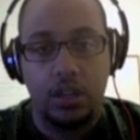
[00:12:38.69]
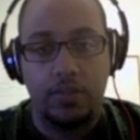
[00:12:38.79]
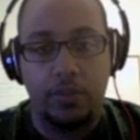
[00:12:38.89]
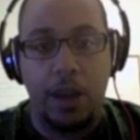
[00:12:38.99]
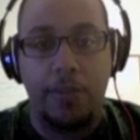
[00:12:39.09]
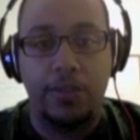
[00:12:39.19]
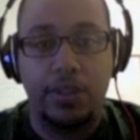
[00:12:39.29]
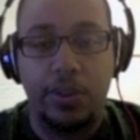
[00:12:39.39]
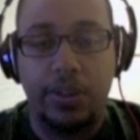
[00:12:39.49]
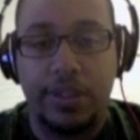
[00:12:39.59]
Parameters that we
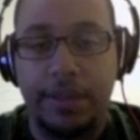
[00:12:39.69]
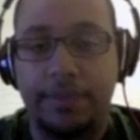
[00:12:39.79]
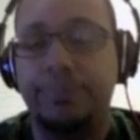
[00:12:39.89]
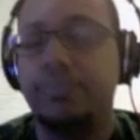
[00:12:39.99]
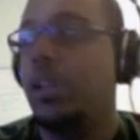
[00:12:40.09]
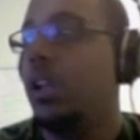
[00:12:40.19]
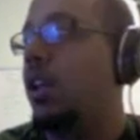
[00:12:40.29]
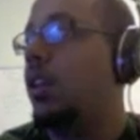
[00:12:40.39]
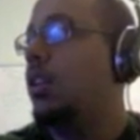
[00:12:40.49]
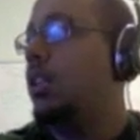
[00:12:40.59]
can set.
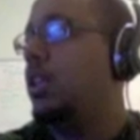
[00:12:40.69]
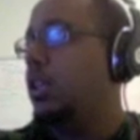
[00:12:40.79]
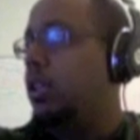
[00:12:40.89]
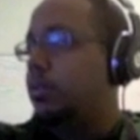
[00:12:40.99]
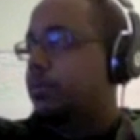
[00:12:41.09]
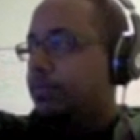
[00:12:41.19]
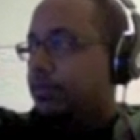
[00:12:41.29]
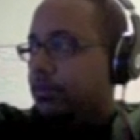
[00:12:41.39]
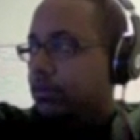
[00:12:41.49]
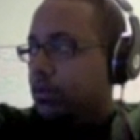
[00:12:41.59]
The
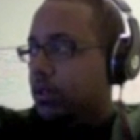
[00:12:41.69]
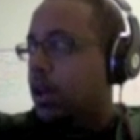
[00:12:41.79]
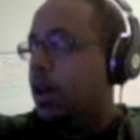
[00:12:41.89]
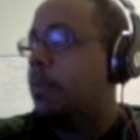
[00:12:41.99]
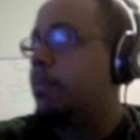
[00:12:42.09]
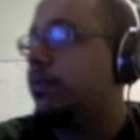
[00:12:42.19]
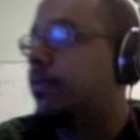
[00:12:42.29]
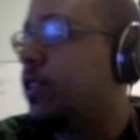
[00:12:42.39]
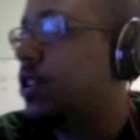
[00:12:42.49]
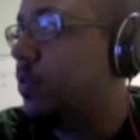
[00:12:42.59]
um,
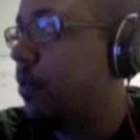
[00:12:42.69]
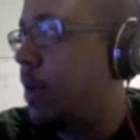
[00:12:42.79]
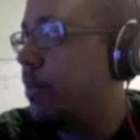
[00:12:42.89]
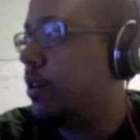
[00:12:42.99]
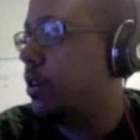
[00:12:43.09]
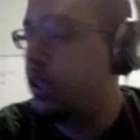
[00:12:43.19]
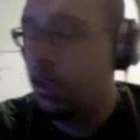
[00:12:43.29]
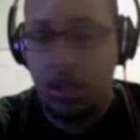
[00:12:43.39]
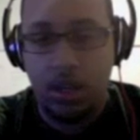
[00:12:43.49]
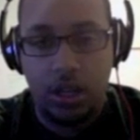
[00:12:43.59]
first parameter
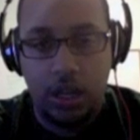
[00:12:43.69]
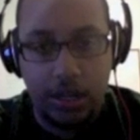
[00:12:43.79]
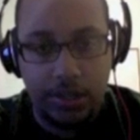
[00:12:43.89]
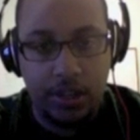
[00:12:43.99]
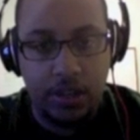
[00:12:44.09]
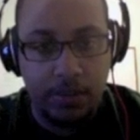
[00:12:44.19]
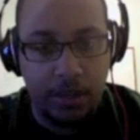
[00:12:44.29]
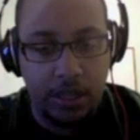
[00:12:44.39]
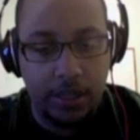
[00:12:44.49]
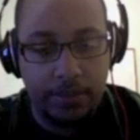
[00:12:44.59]
is going to
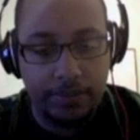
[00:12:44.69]
be